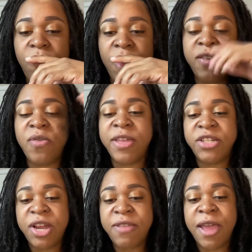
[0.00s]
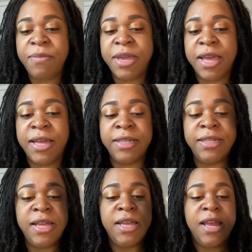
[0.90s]
So I share that because
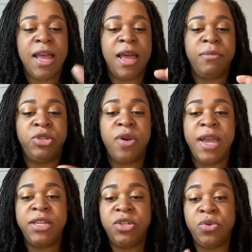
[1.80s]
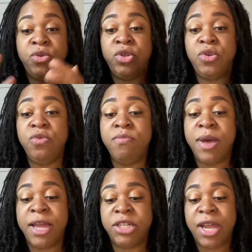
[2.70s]
trying to do too
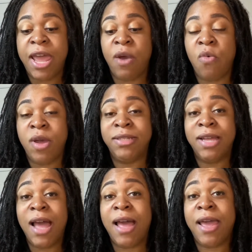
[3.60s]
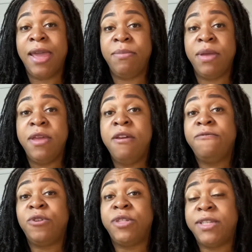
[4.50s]
much at one time
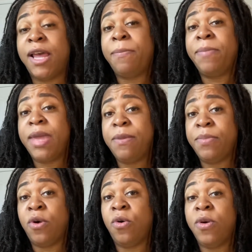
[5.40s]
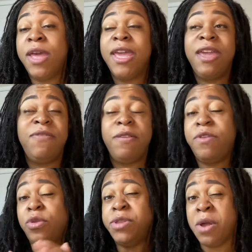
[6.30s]
for some people, even
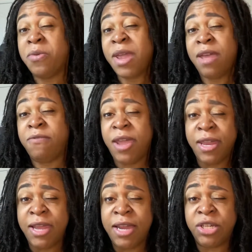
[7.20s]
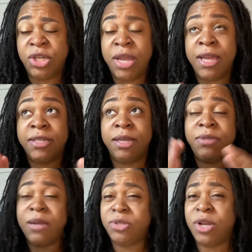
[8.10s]
if you don't have ADHD,
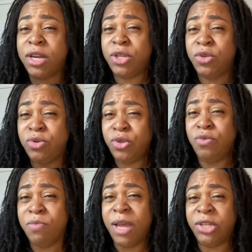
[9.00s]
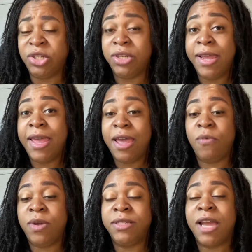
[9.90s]
sometimes trying to do too much at
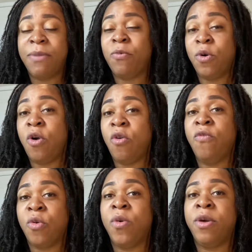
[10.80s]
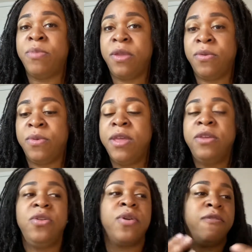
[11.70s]
one time will overwhelm you.
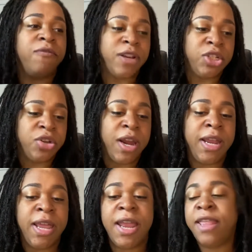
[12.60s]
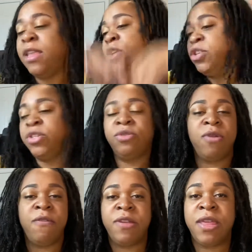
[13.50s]
You'll get frustrated and then you just
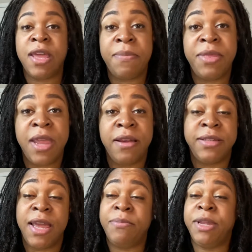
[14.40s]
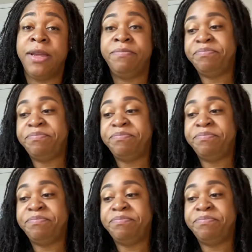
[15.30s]
throw everything up in the air and say, I'm done.